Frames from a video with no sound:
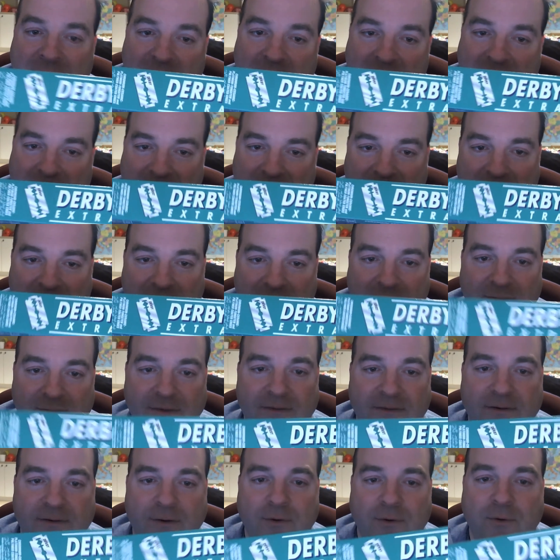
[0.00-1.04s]
And
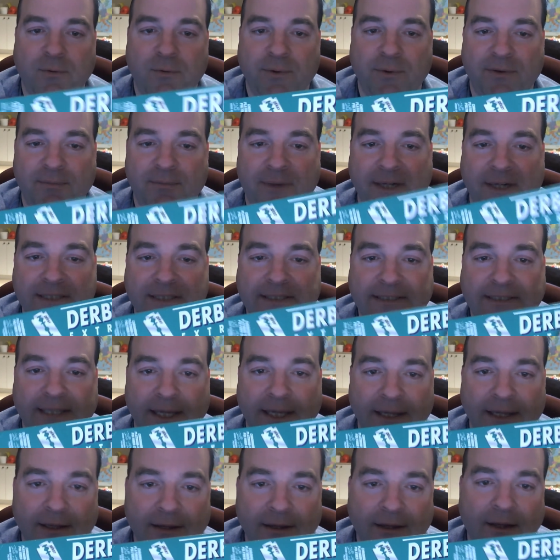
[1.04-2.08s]
with my
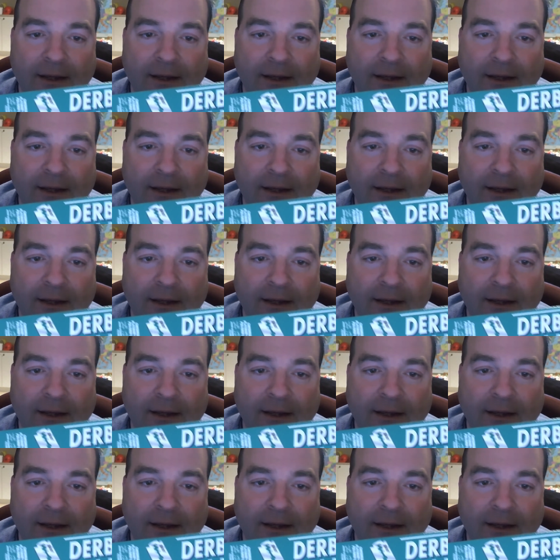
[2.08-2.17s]
skin,